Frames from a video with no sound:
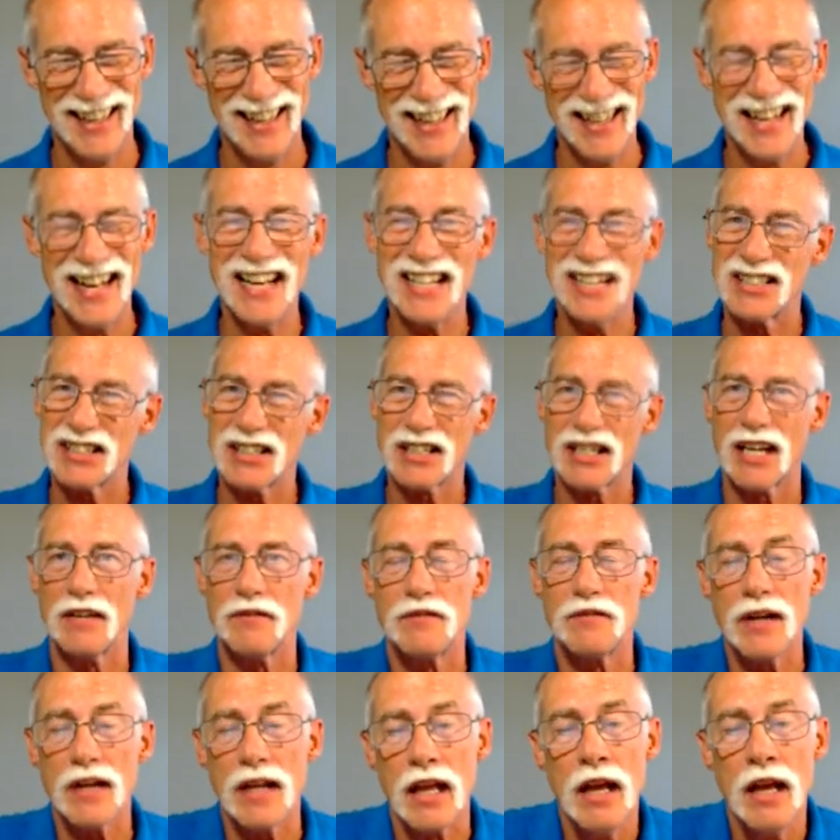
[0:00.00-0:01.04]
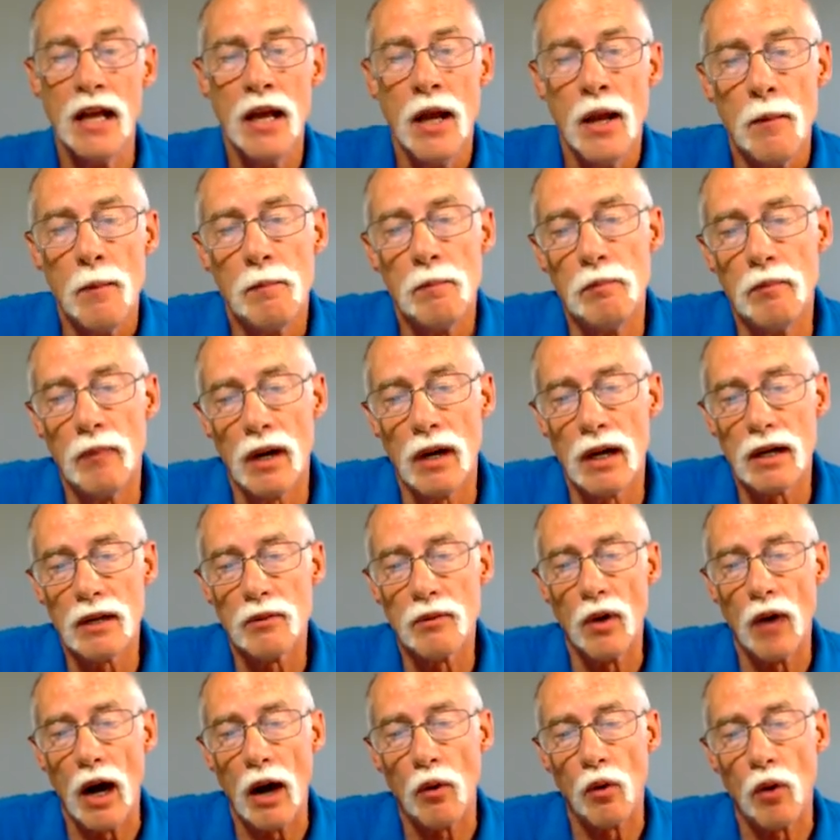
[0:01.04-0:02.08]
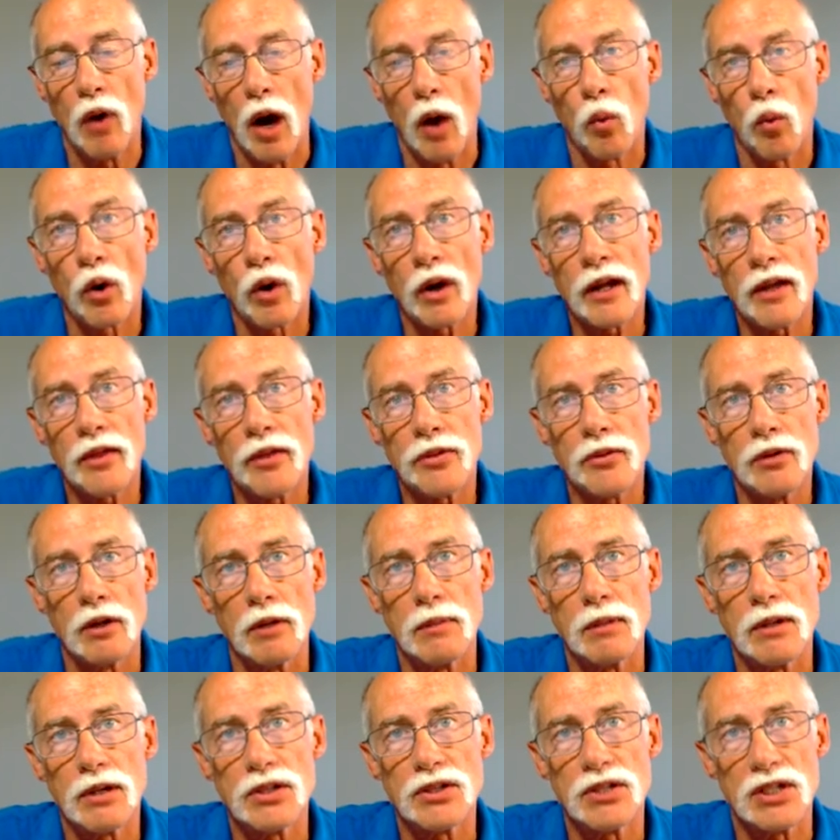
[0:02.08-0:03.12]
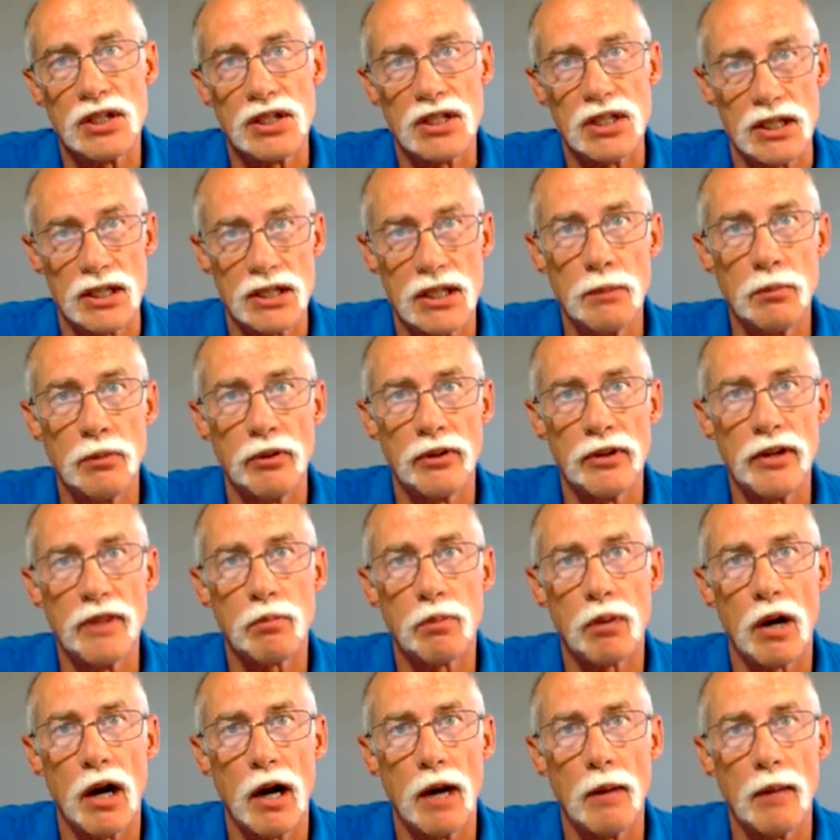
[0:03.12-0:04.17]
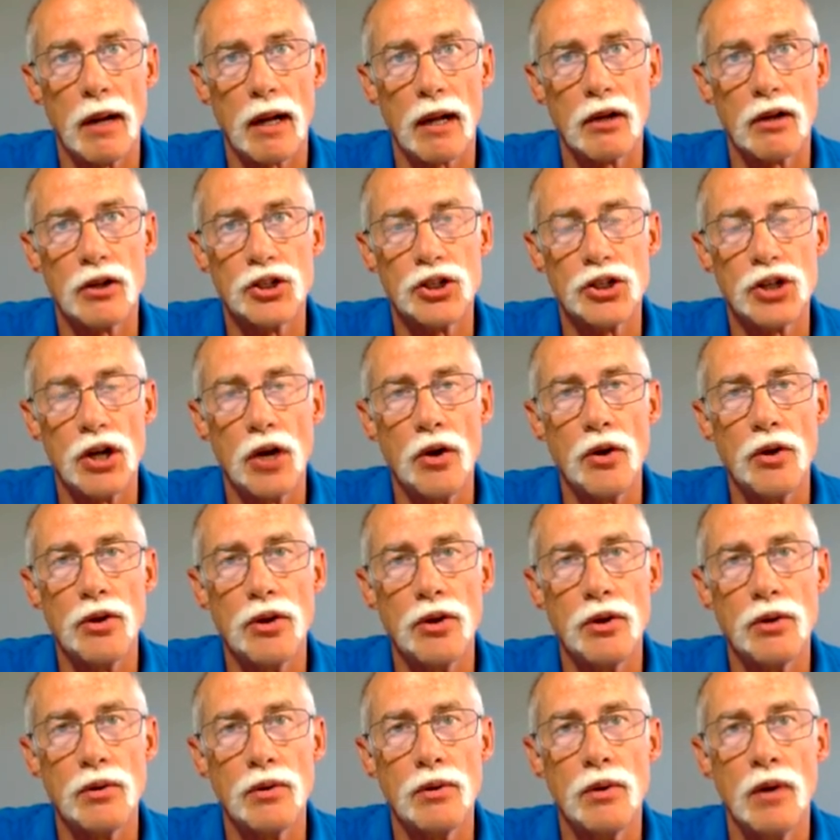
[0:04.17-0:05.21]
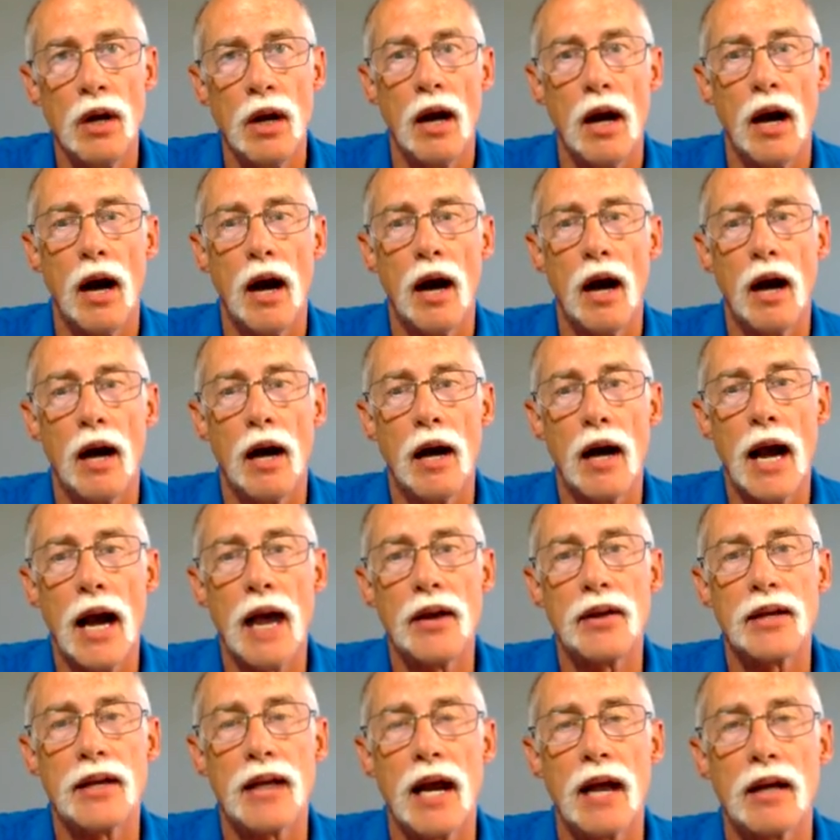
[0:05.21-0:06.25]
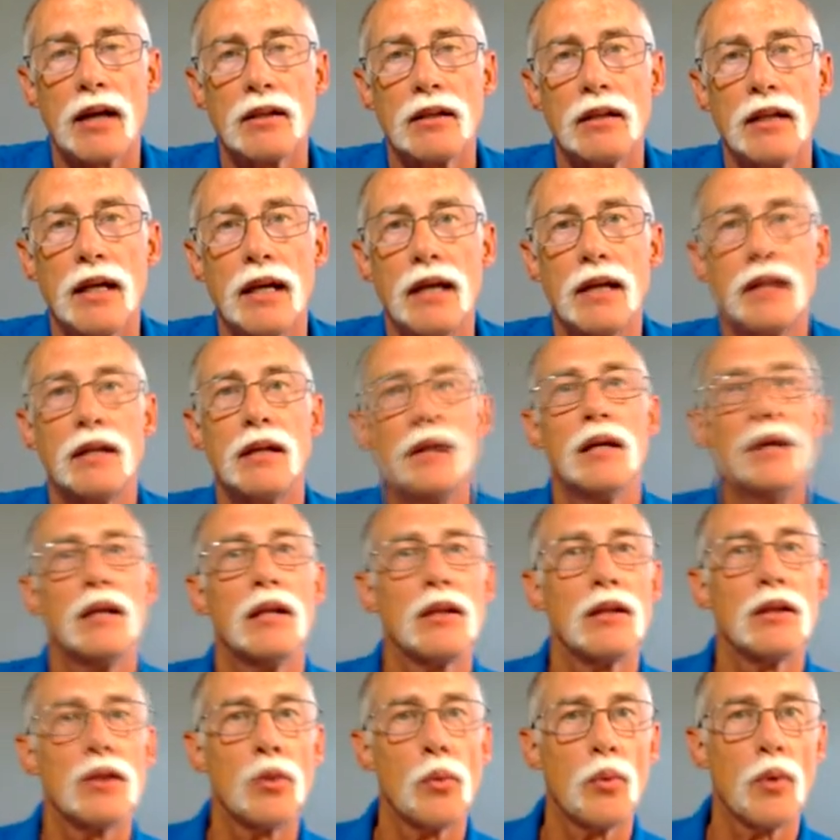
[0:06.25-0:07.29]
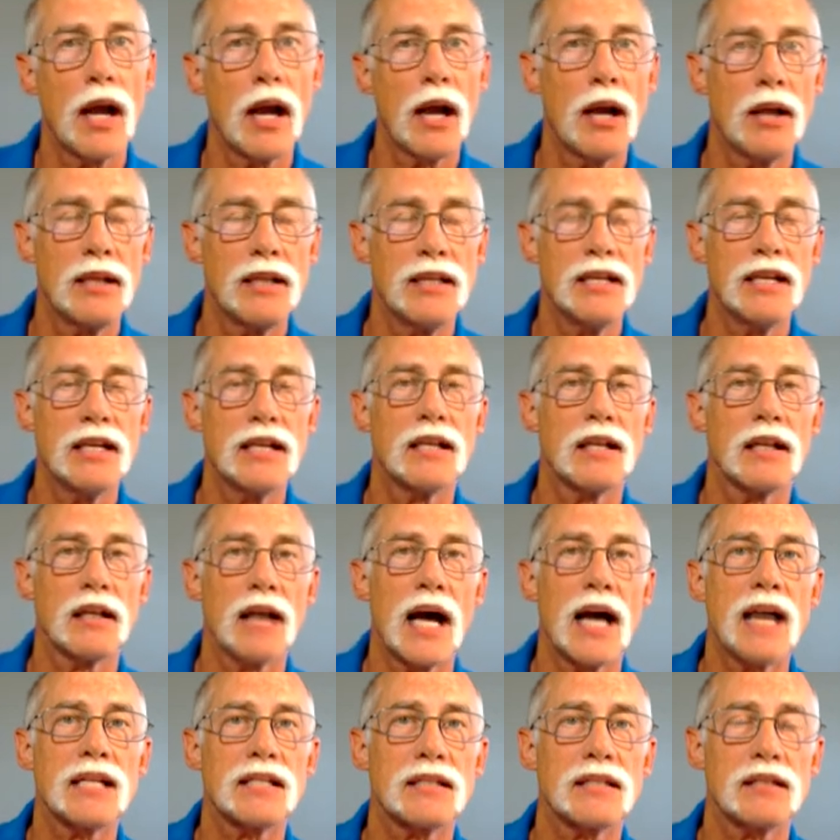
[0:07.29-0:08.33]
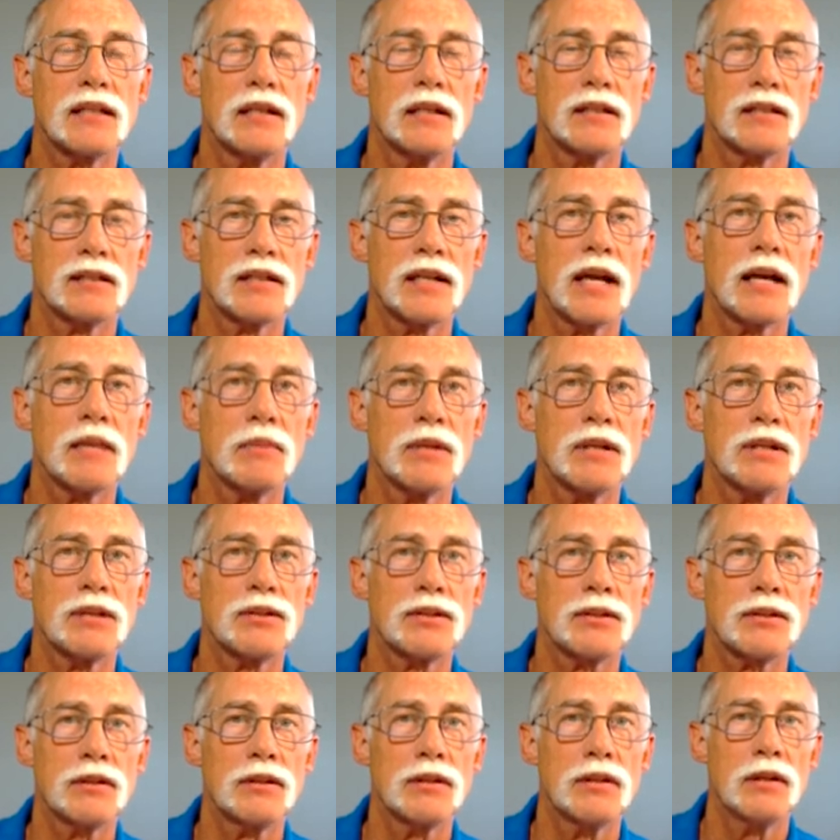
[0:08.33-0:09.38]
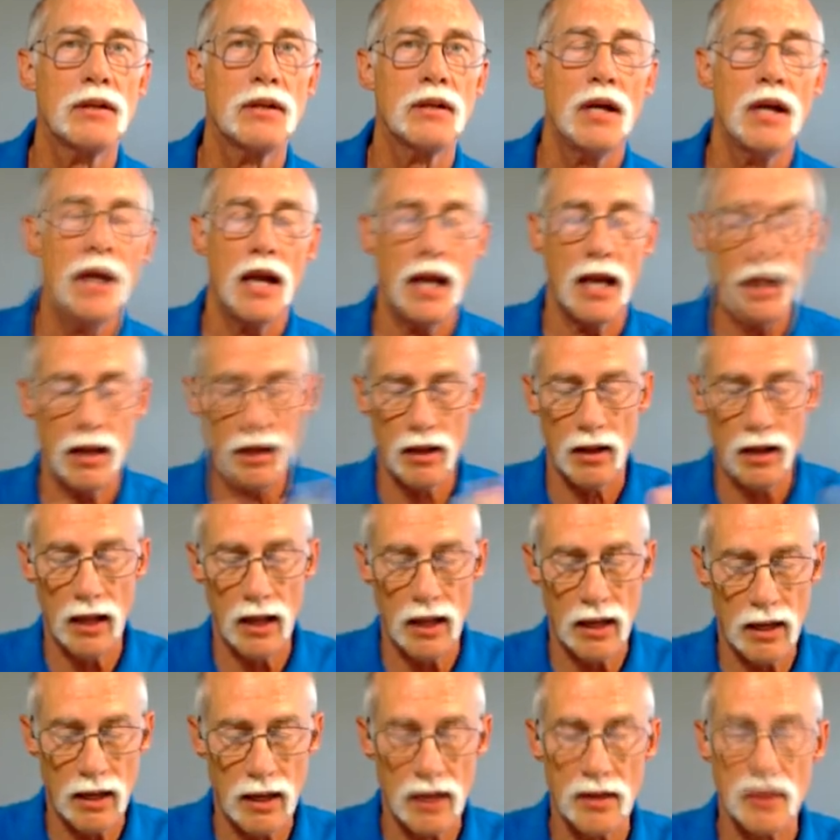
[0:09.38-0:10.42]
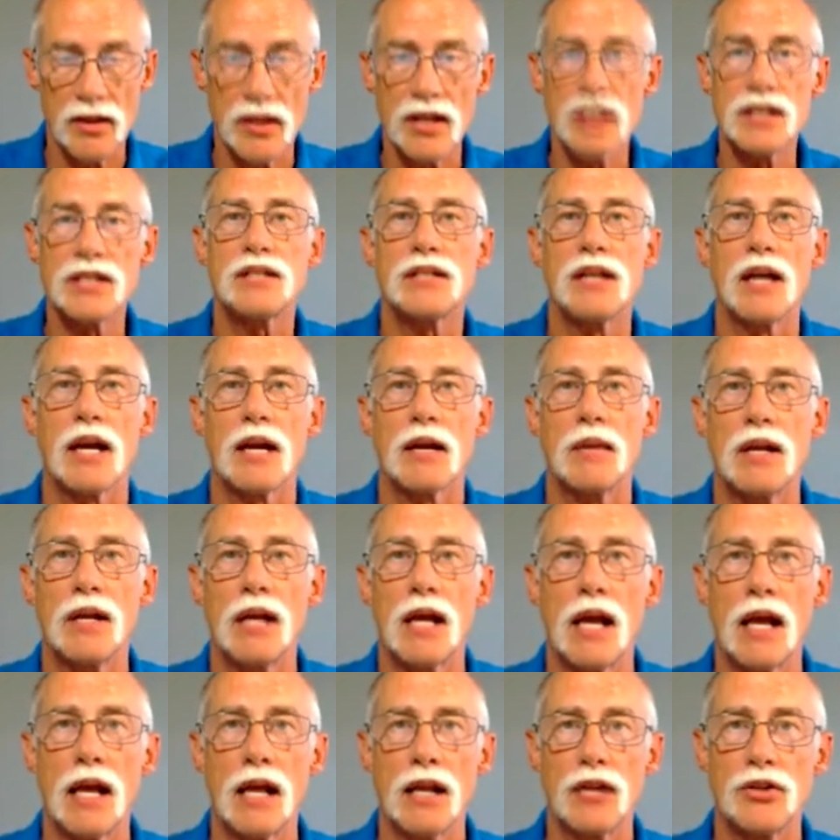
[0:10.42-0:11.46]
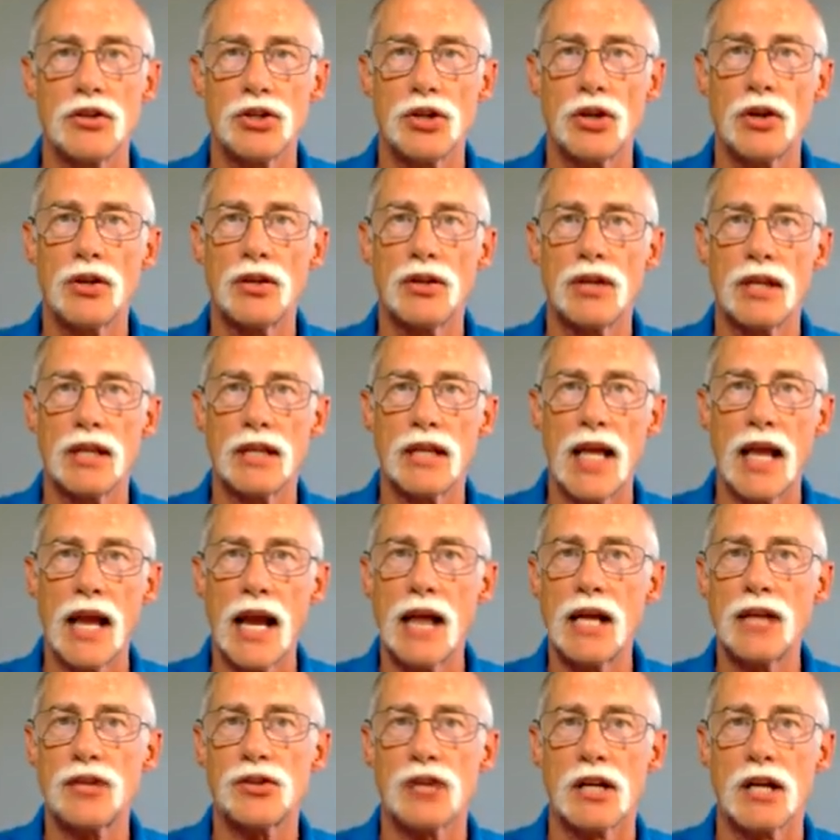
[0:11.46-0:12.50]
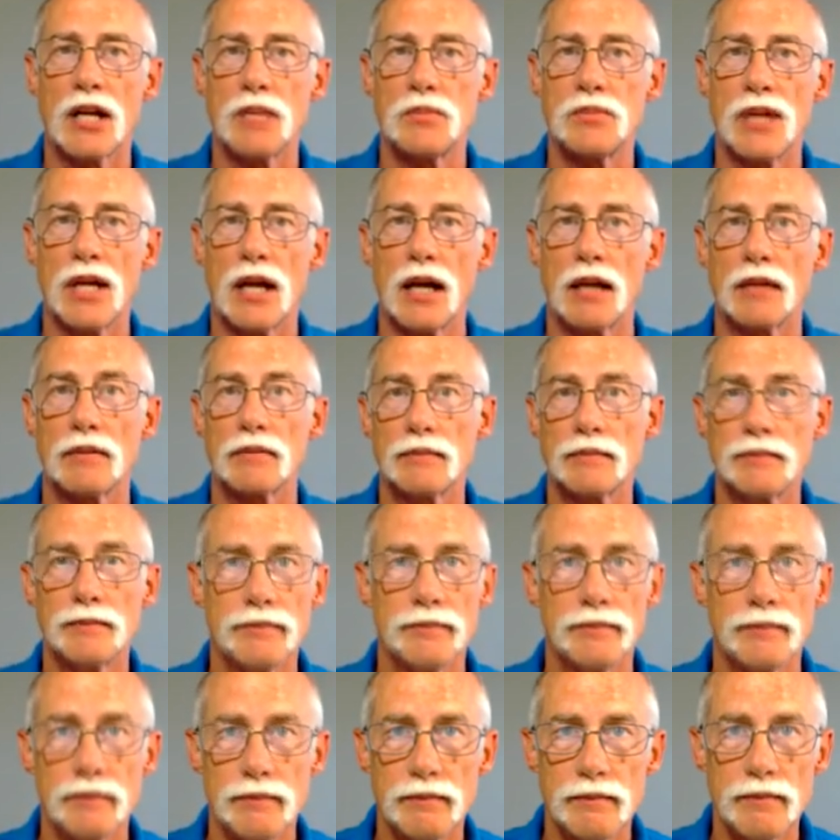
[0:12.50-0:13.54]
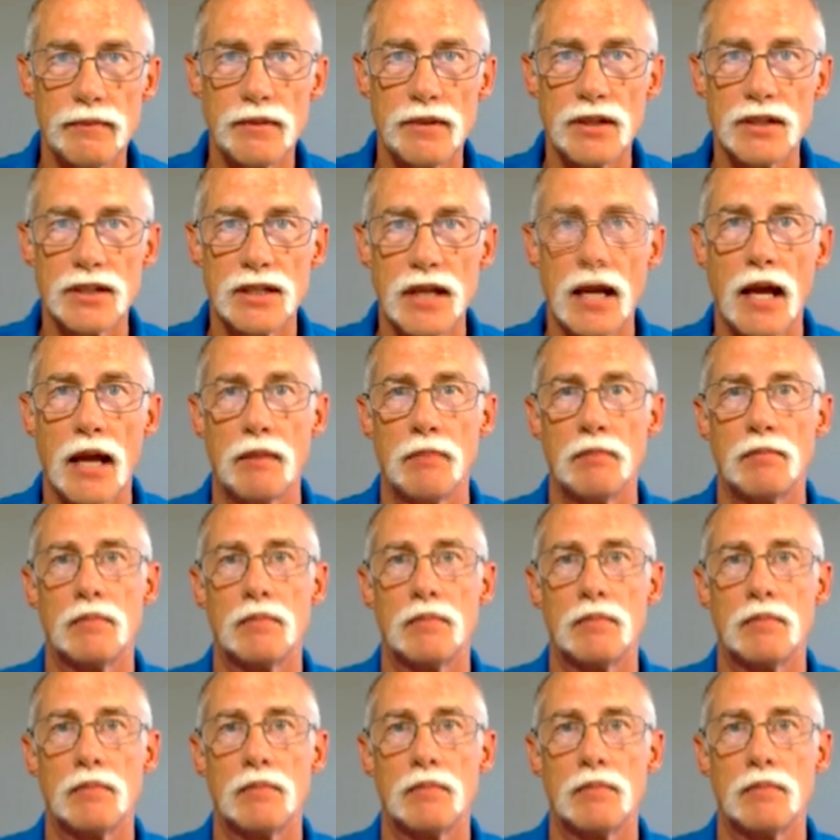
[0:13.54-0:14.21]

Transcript: That's kind of funny. I'll, I'll work it through because it's a simple enough problem. I'm going to show you uh, how to calculate the way I did in the last segments and, and in this segment, and show you that the answer comes out the same.